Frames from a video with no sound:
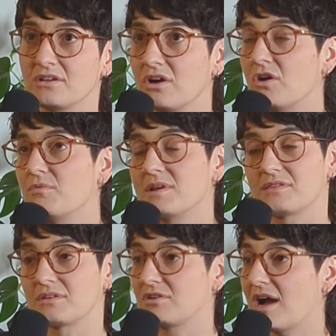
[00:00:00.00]
of go
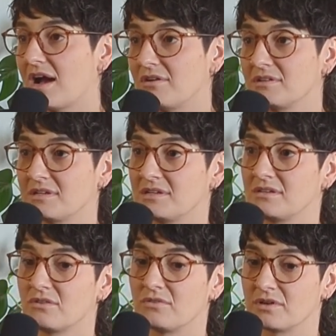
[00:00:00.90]
with the crowd
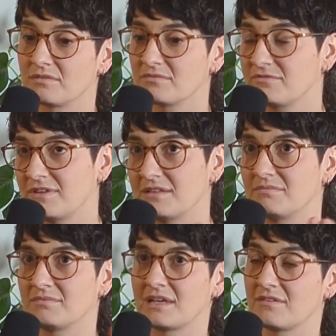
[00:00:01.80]
and or fit.
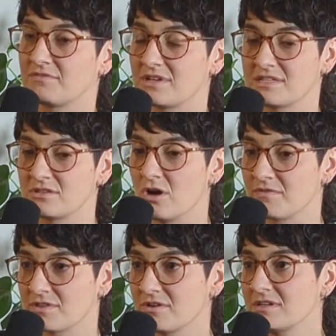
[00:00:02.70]
Like if it's an
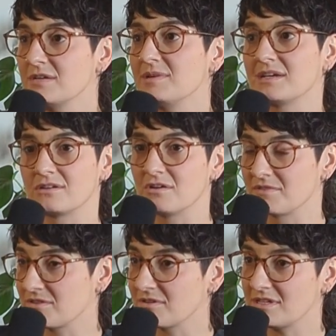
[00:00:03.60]
over 30, we get an
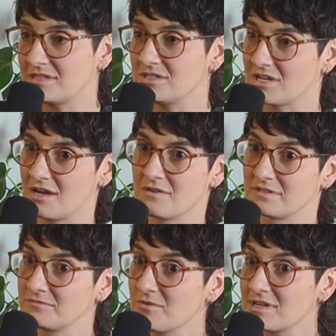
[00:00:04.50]
over 30 DJ.
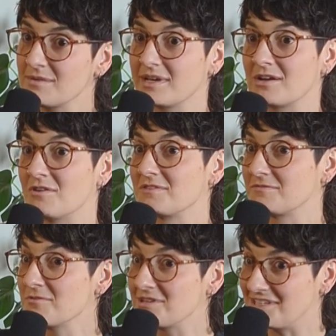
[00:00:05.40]
Over 40, we get over
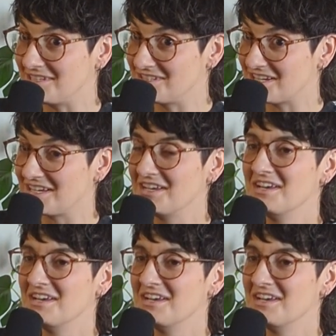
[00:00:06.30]
40 DJ.